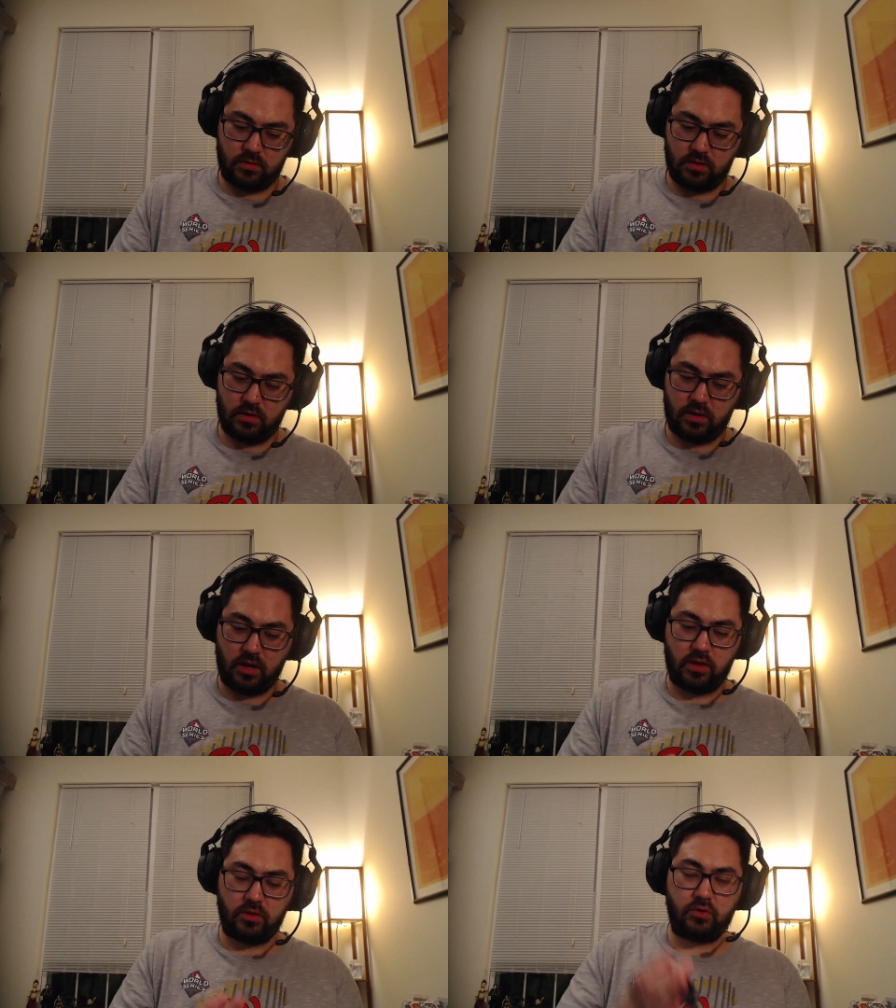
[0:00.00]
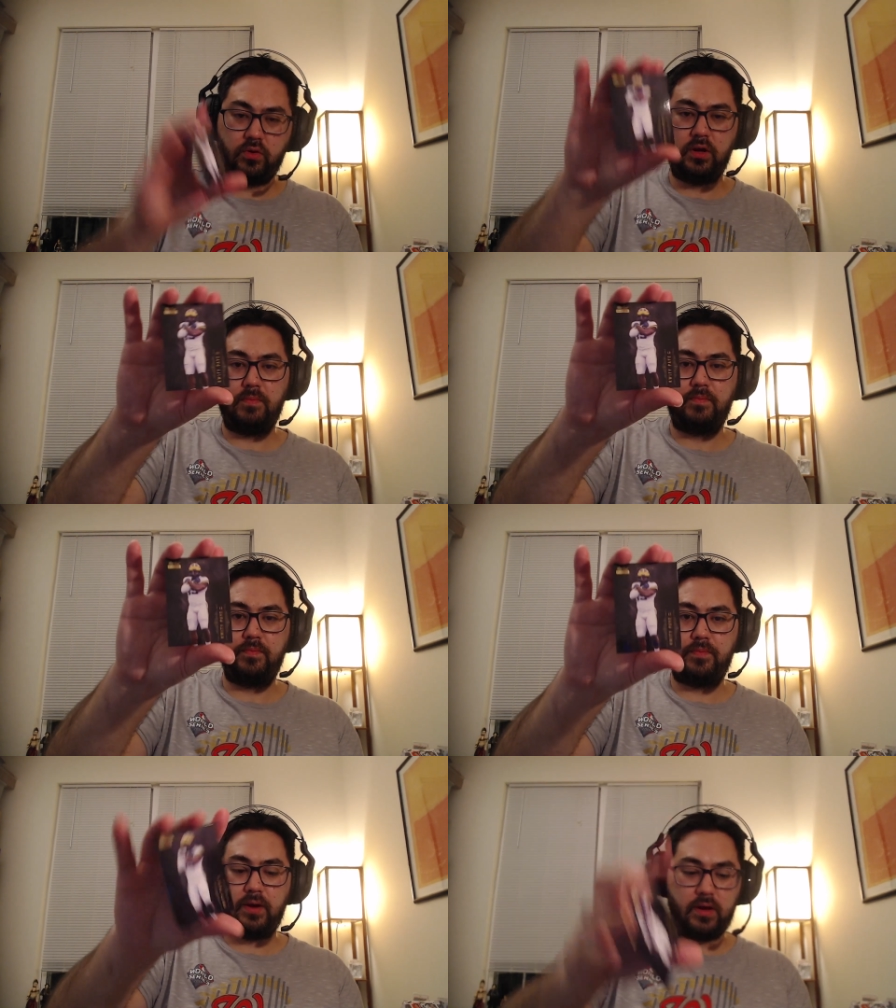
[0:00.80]
Okay, another Quiddy
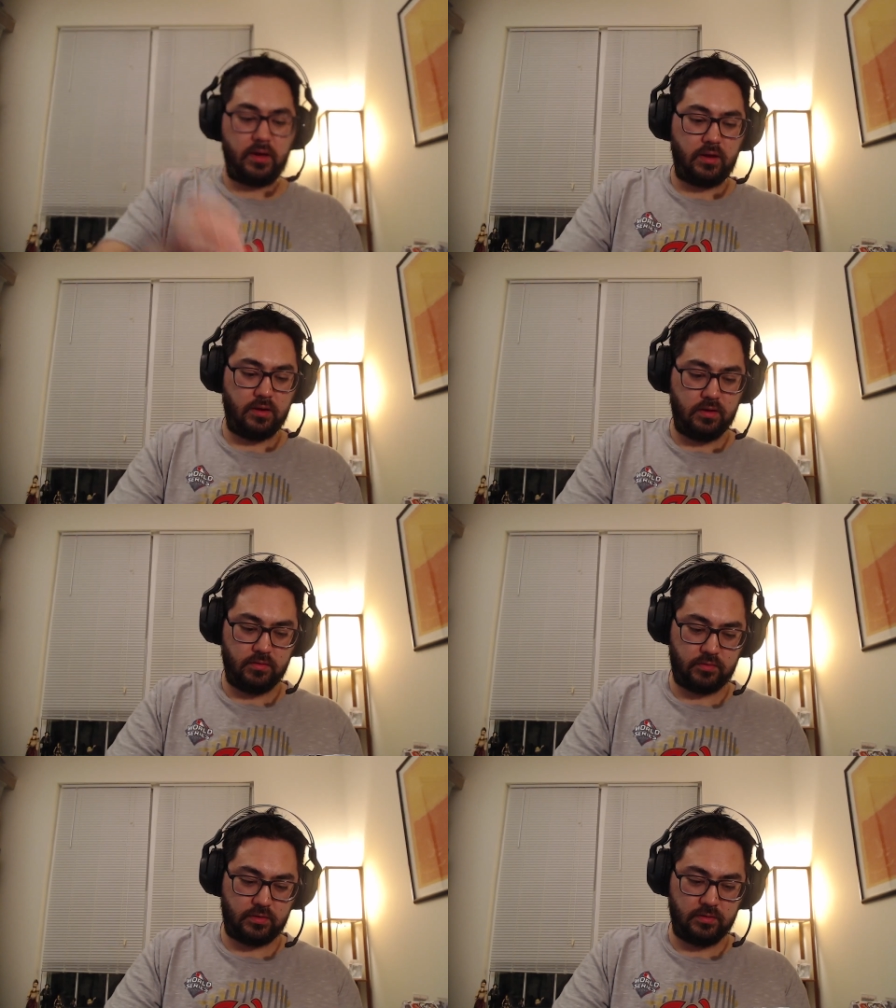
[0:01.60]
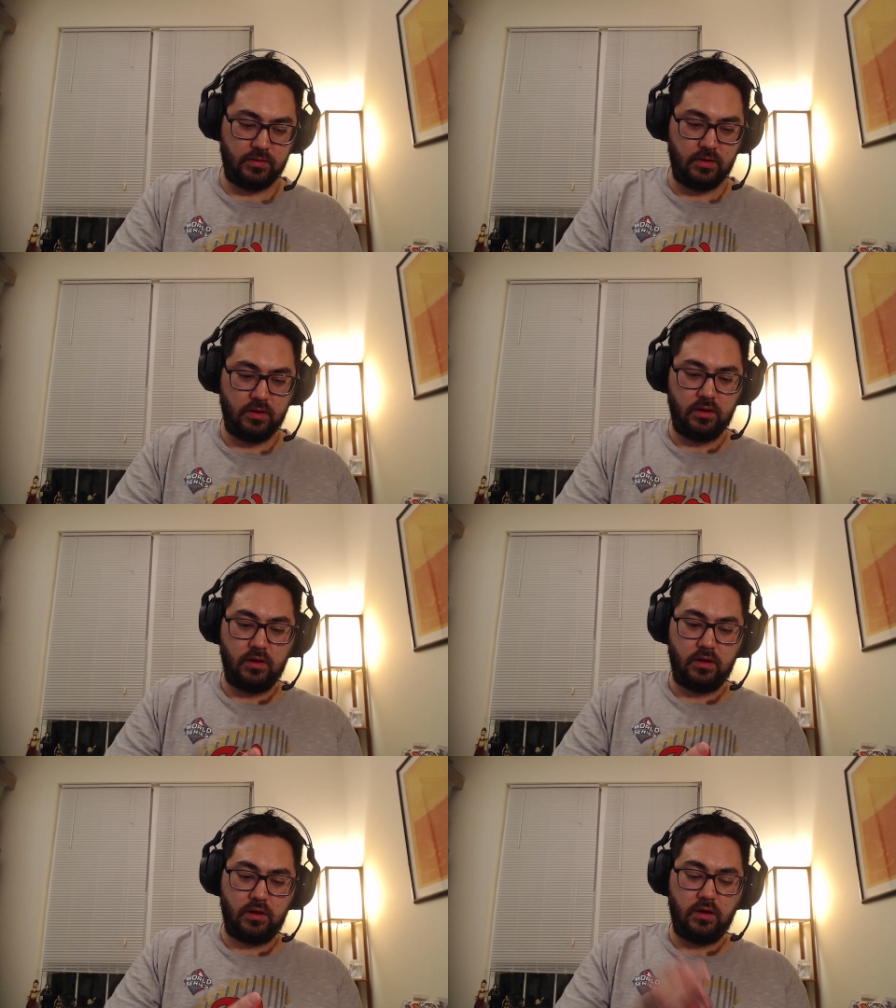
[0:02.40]
Pie.
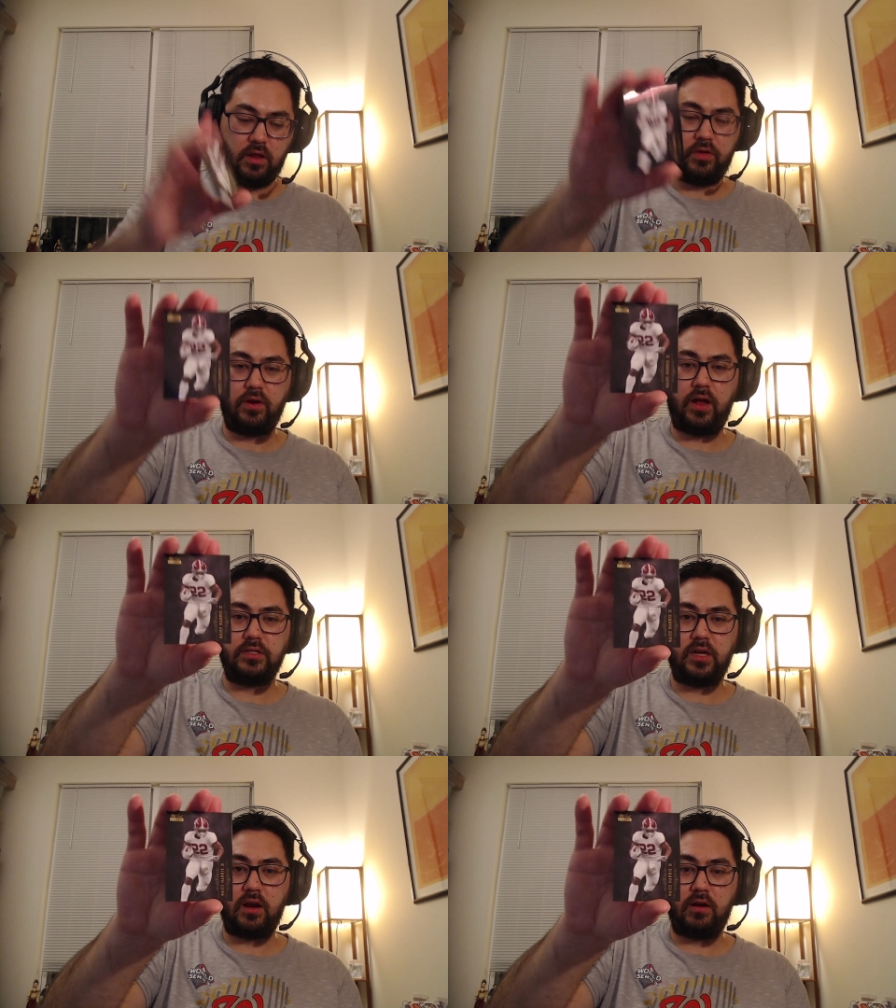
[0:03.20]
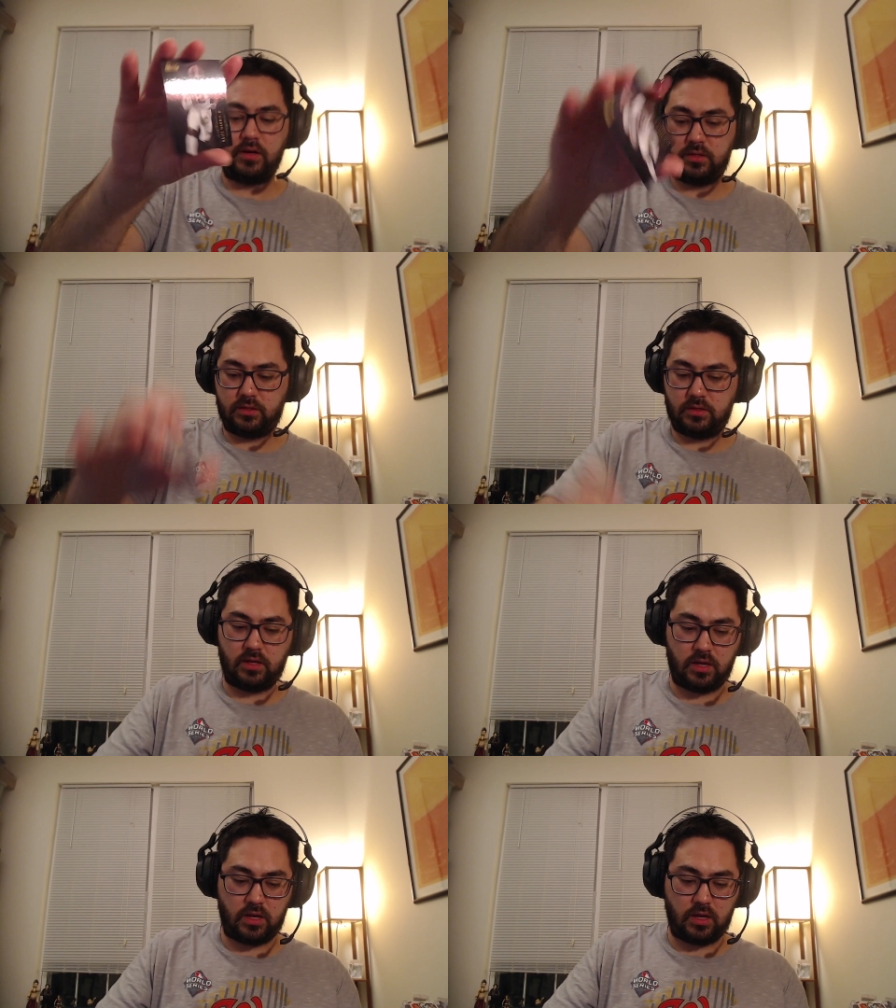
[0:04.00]
Another Najee Harris.
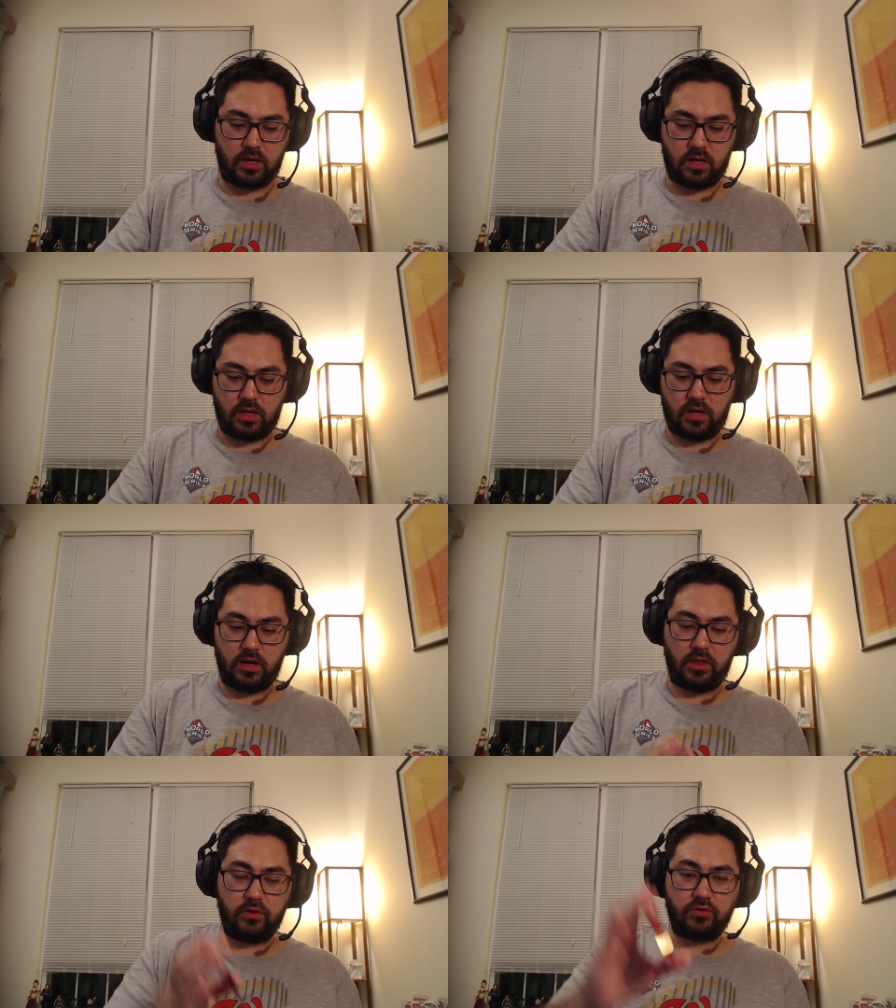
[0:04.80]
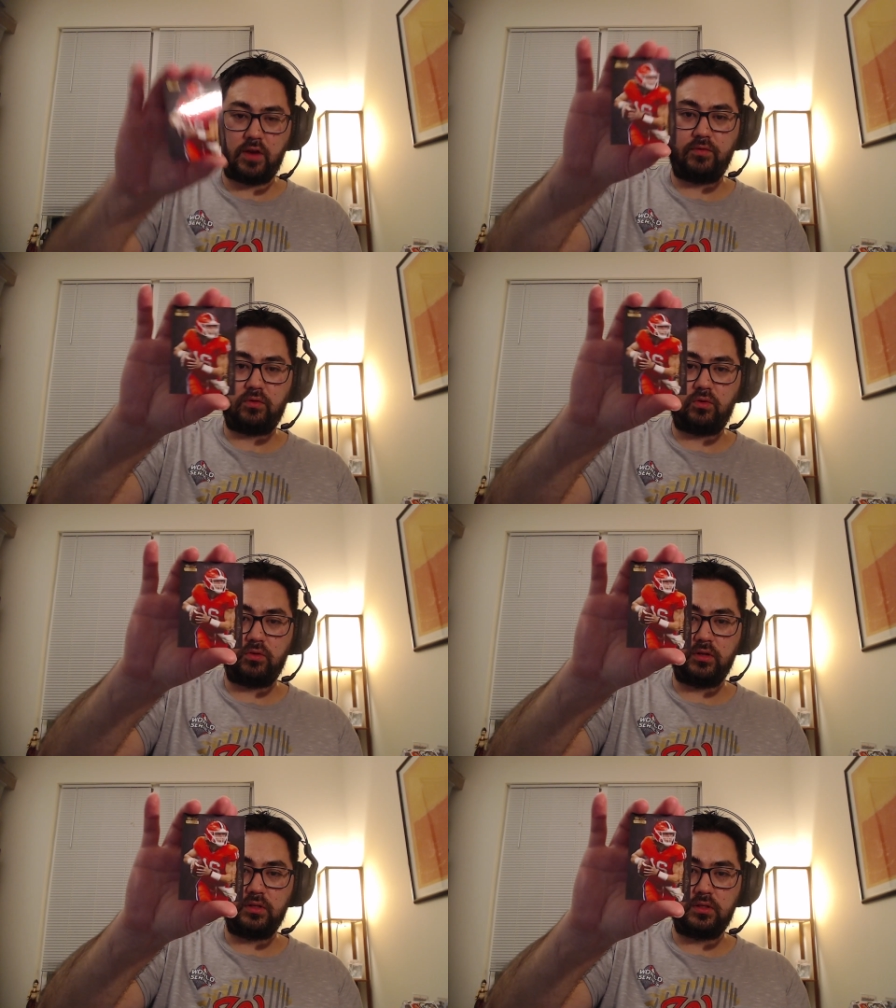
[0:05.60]
Another Trevor
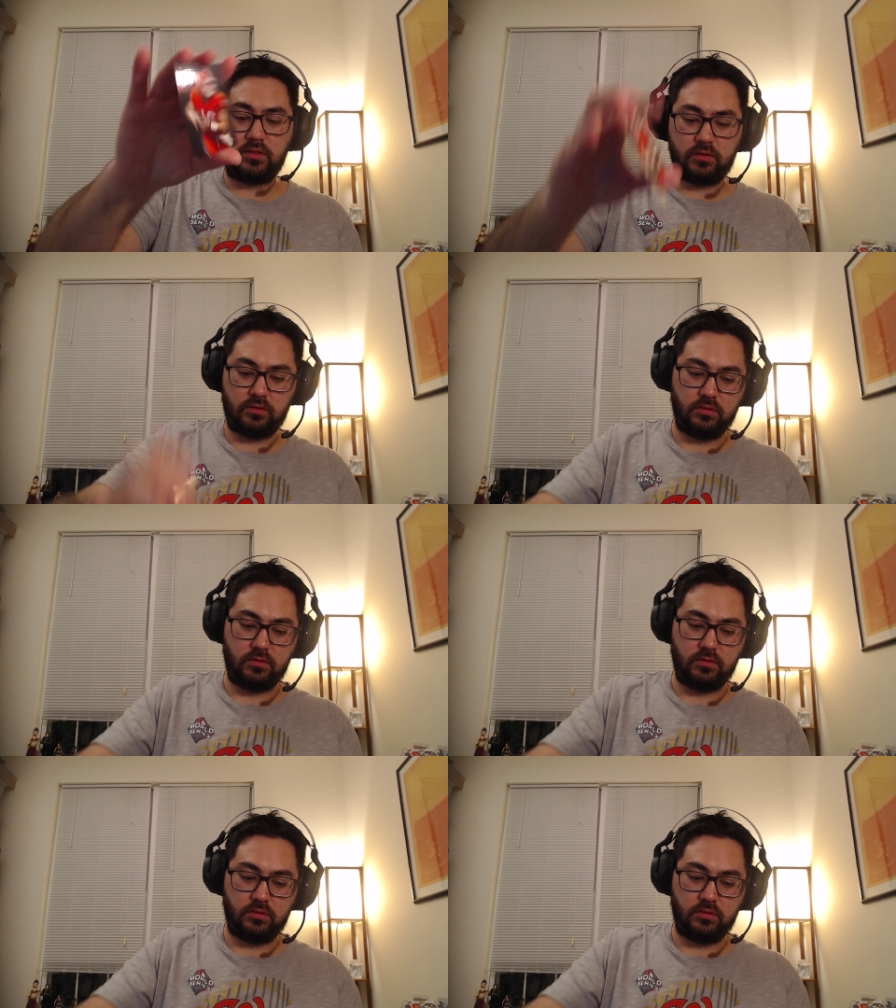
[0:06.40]
Lawrence.